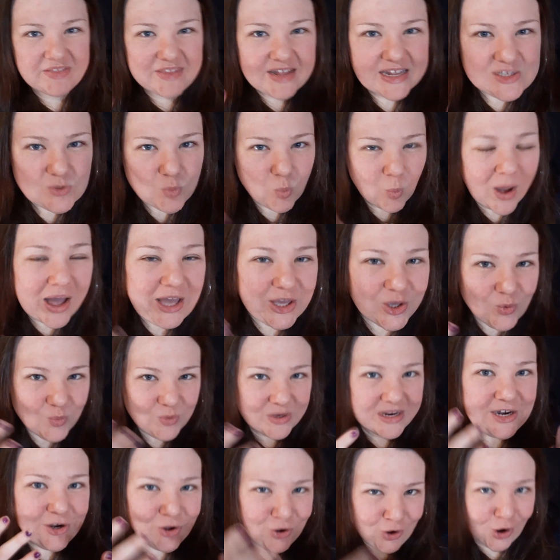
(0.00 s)
That's why you
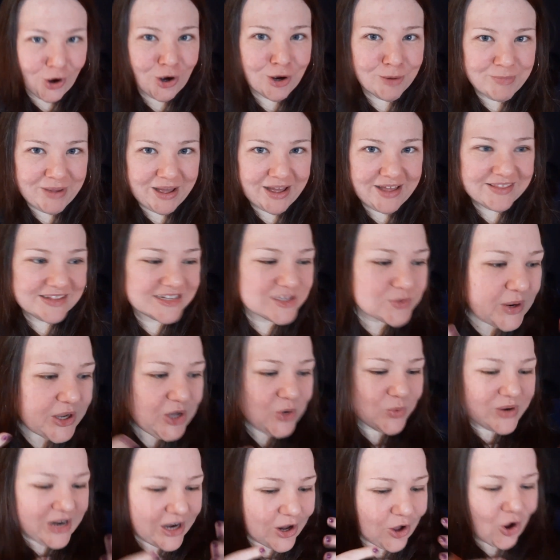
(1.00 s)
need karma. That's why
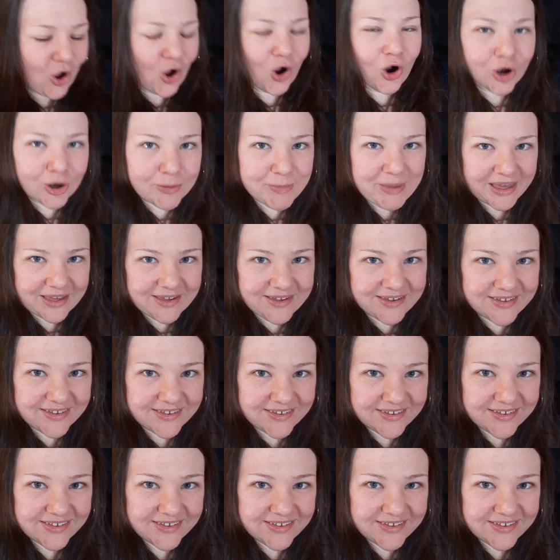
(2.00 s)
you need a karmic